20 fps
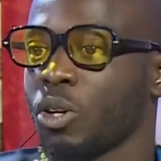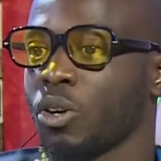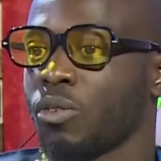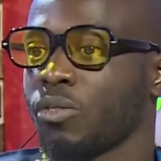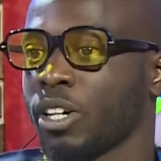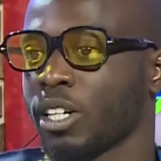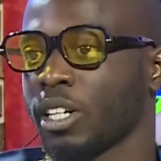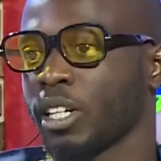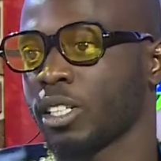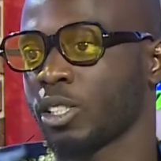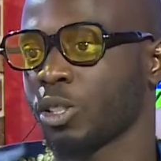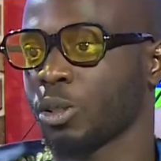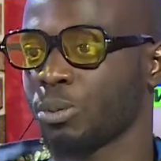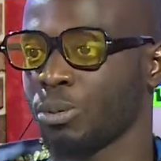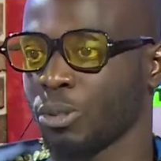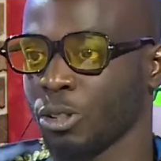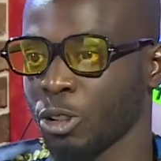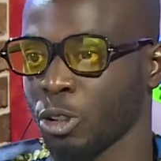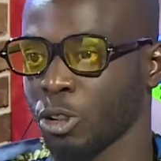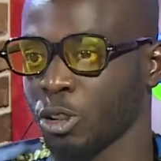of an
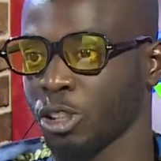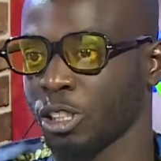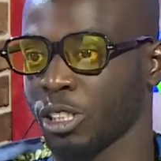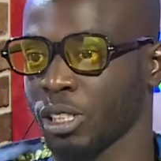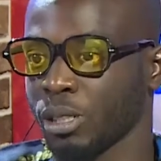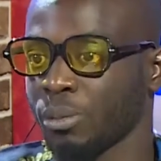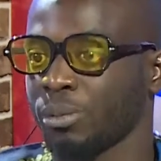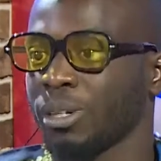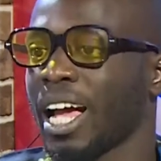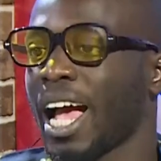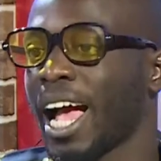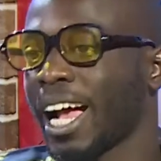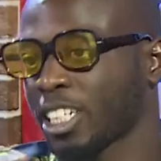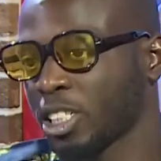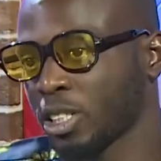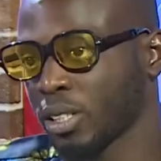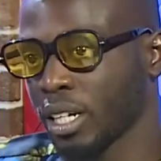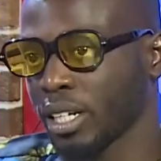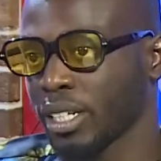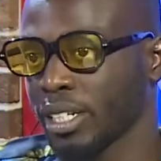entrepreneurship
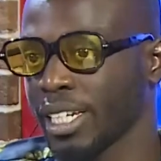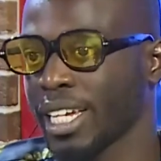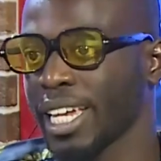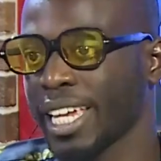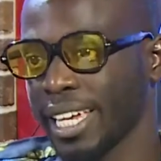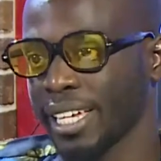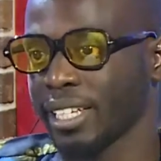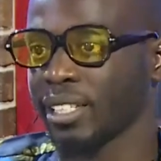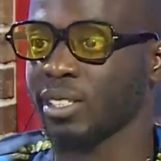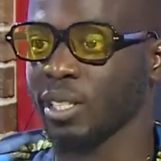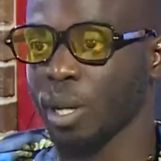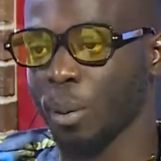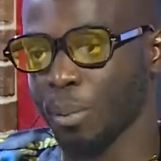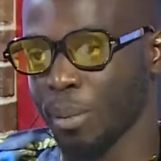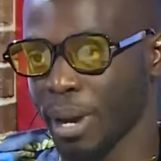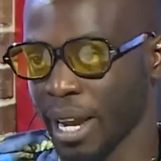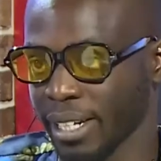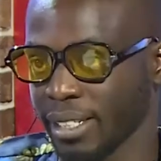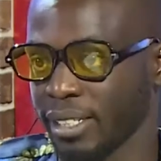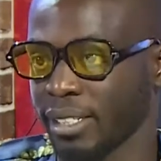actually is
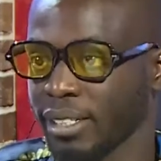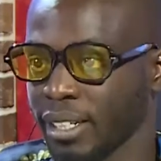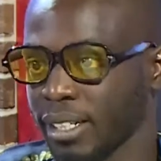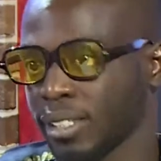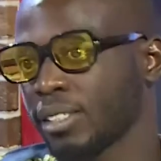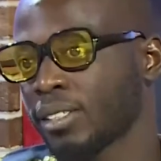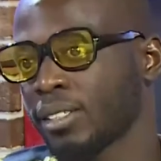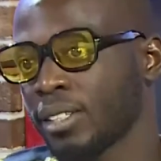mindset.